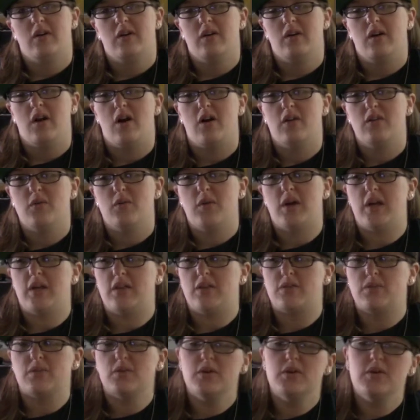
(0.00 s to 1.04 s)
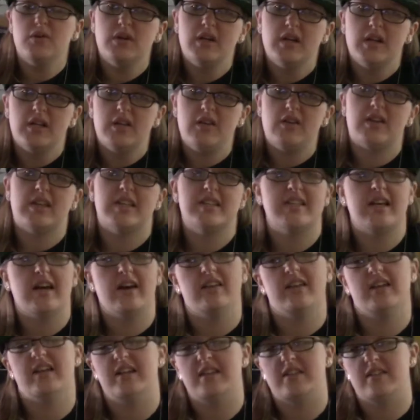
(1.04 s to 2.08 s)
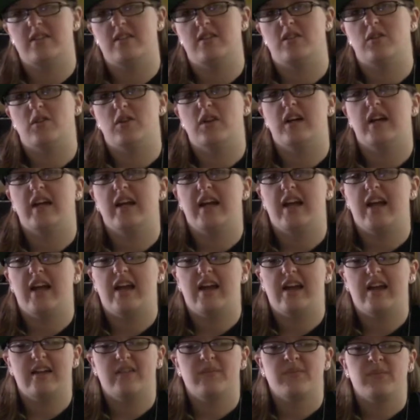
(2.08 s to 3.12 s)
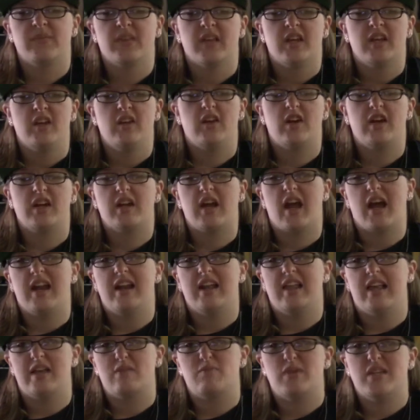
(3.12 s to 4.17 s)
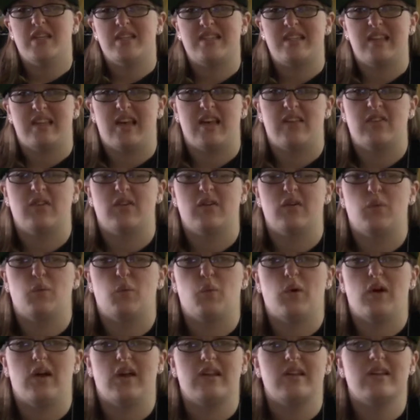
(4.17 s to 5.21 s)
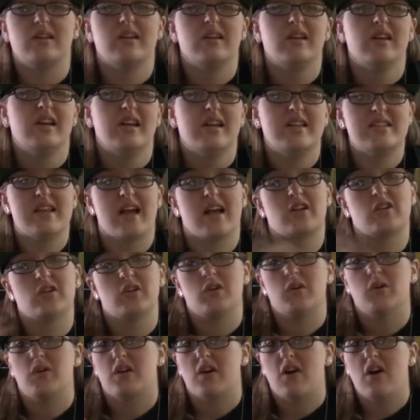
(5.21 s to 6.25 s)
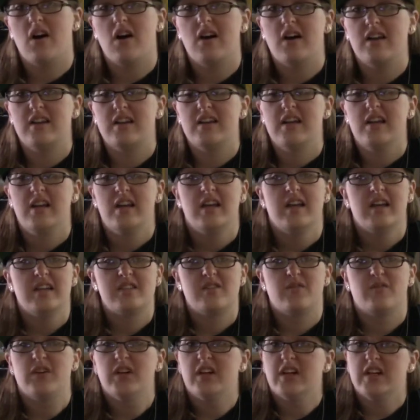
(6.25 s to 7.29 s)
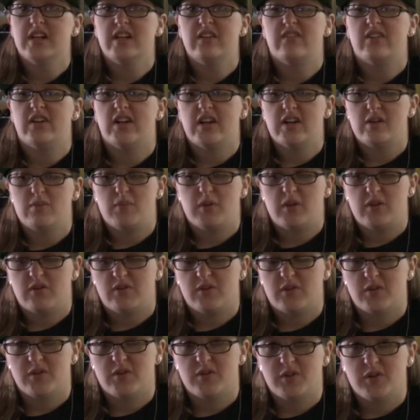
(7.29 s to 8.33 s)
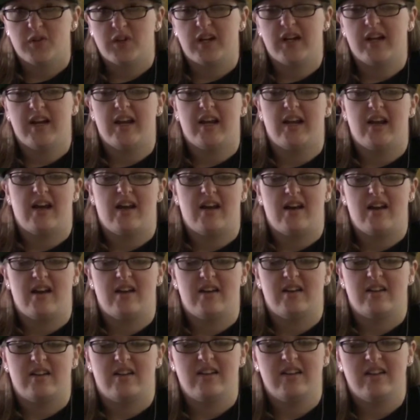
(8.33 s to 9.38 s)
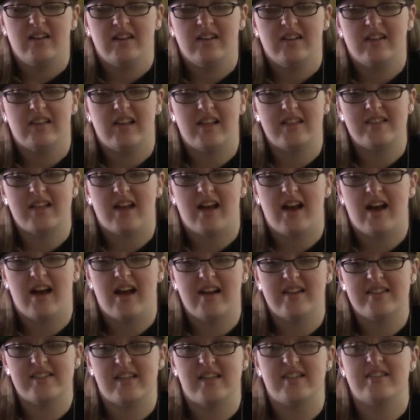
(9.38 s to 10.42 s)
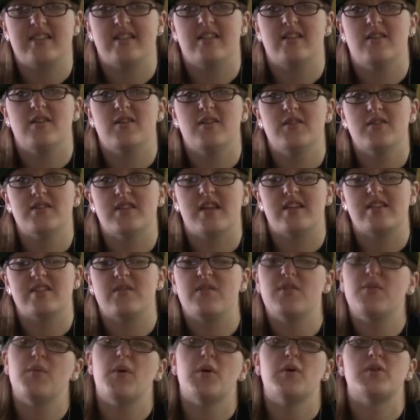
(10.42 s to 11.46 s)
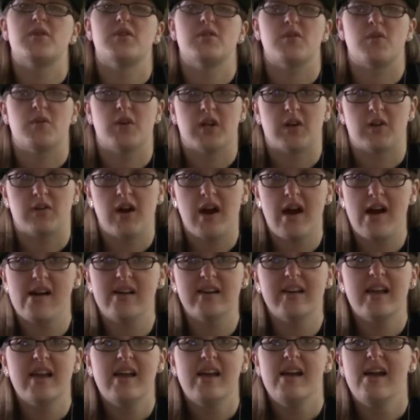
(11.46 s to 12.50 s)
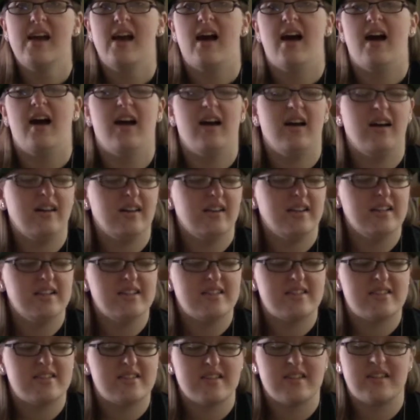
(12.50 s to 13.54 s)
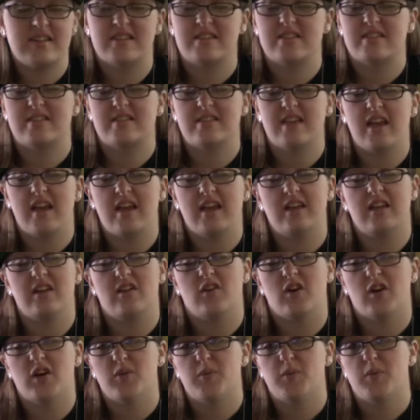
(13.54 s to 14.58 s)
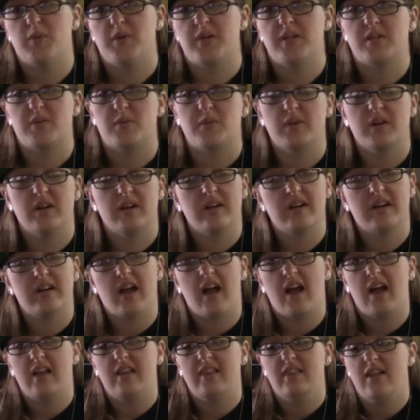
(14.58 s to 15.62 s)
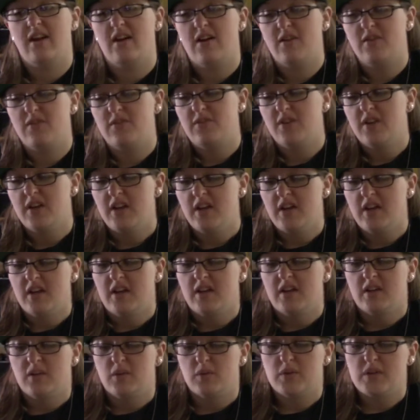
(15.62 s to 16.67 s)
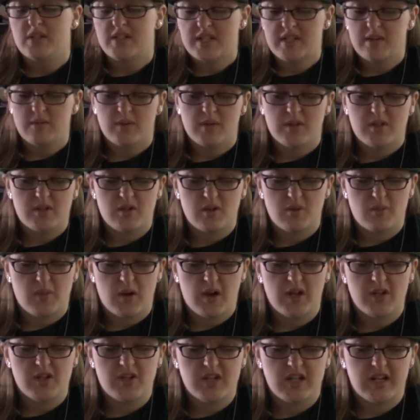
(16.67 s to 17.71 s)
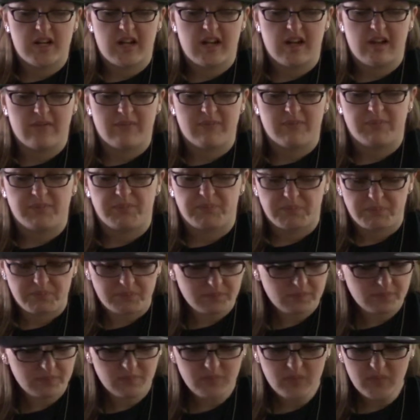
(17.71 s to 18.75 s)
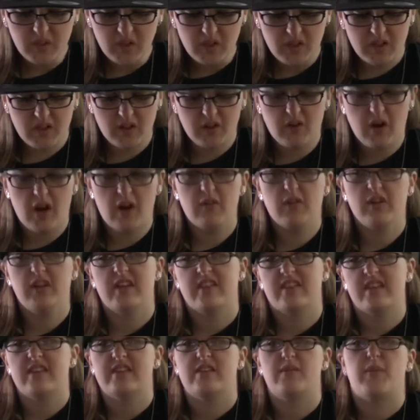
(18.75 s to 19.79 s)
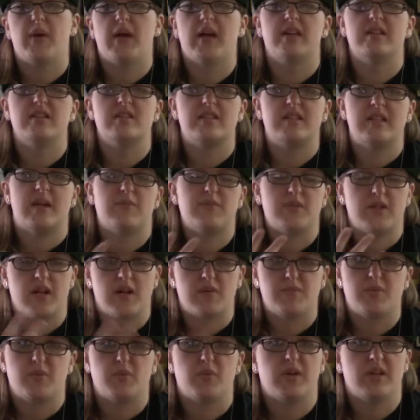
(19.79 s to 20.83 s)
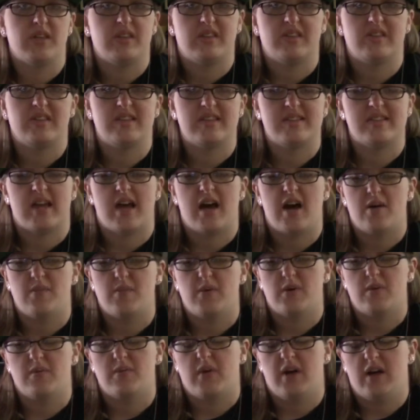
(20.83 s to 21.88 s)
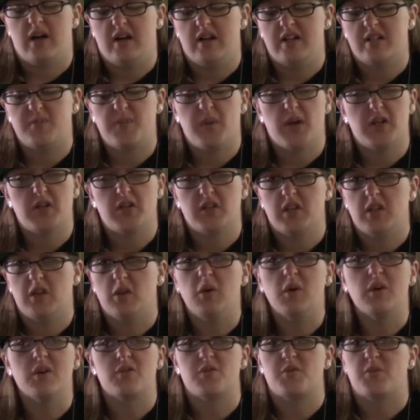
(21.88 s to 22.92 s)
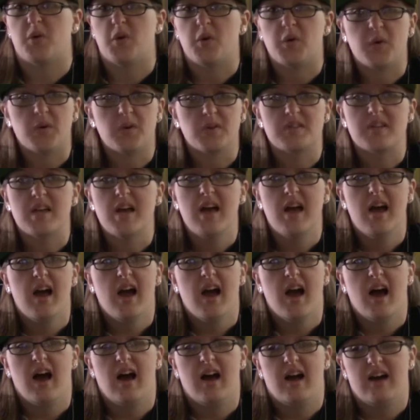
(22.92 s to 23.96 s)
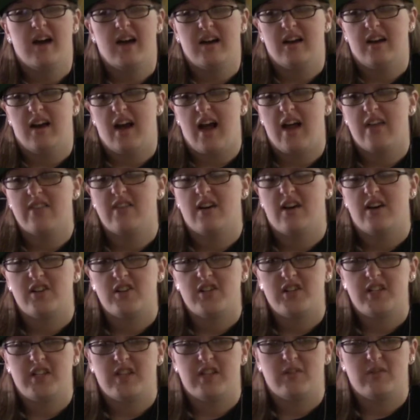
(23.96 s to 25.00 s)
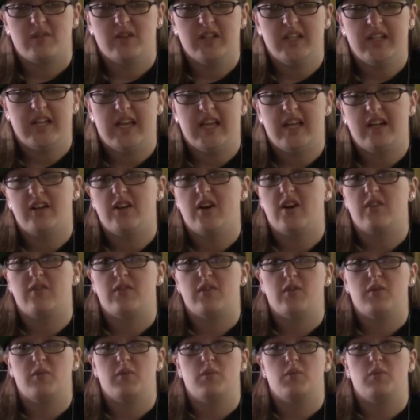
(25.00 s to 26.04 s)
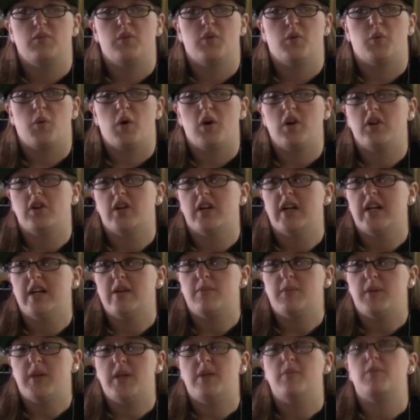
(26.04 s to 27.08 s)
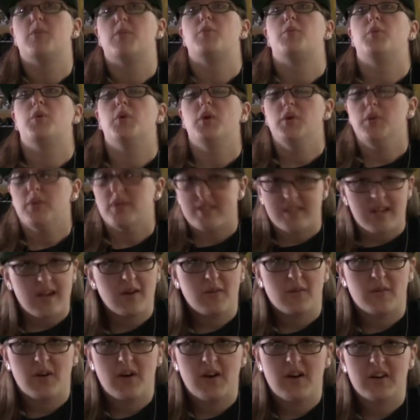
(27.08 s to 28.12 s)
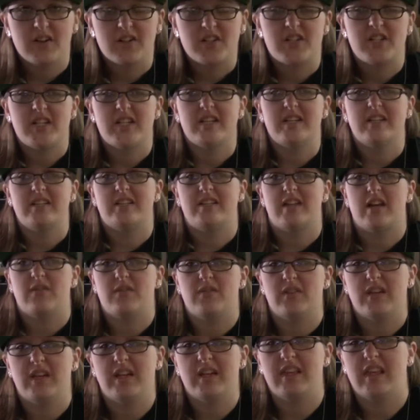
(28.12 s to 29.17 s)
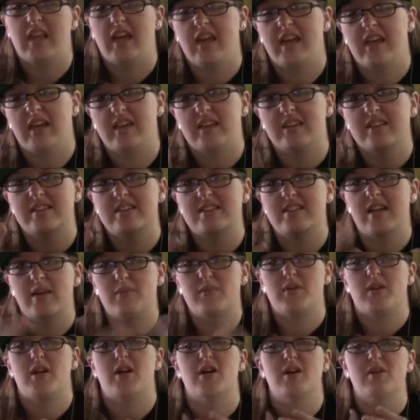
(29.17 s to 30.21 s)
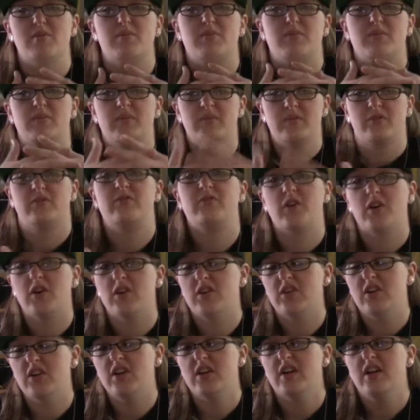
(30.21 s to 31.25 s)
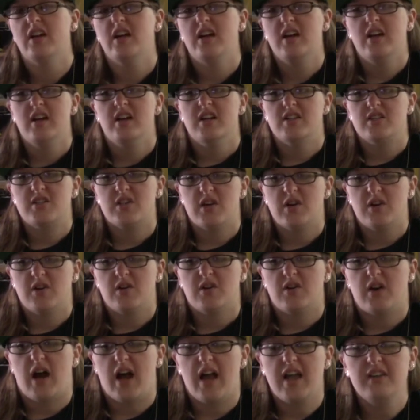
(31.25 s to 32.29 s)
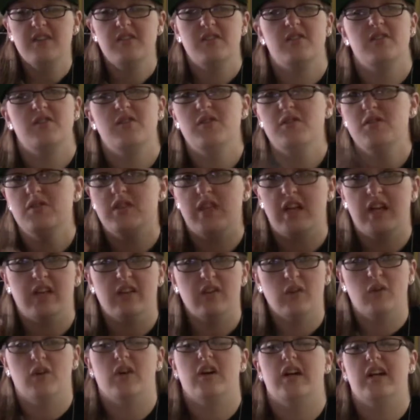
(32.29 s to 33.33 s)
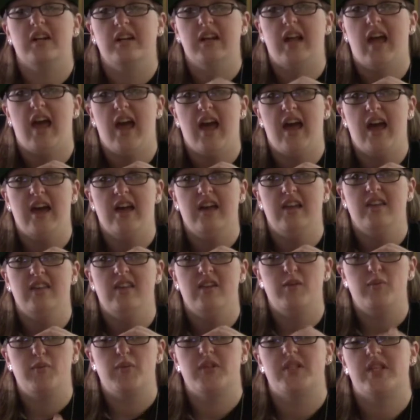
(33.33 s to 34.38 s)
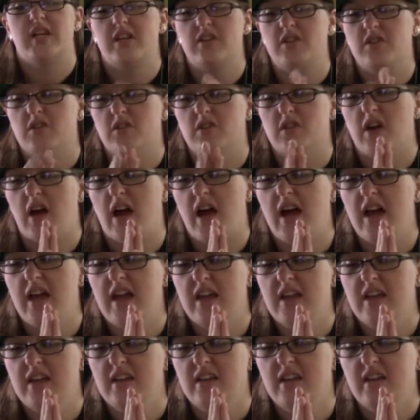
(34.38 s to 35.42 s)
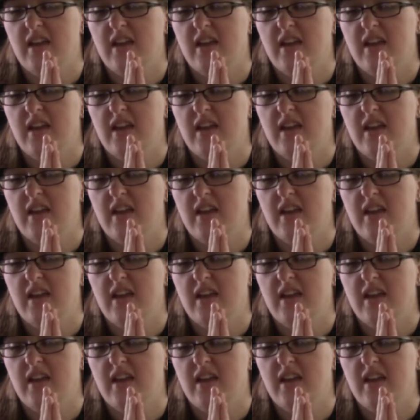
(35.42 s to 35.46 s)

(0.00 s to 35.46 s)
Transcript: all the way through, you can tell that it's a story and you can kind of like piece together what is actually going on. It's a very, very beautiful story. Lots of highs, lots of lows, lots of emotions going around. It's an insane, incredible piece of work. I love Redeemer so much, and I really think the band stepped it up with this album, especially Lauren's vocals. I thought she really hit it off in the Wanderer EP, but boy was I wrong. She definitely like stepped it up further. So I knew that Lauren had the potential. I